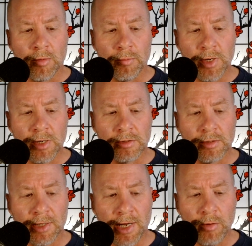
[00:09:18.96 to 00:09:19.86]
Because
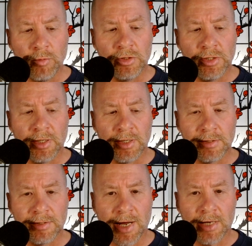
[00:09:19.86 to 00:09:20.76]
languaging
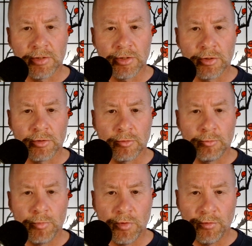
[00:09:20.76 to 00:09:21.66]
is not just
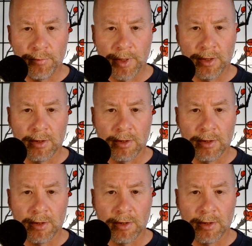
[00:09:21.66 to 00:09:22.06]
movement.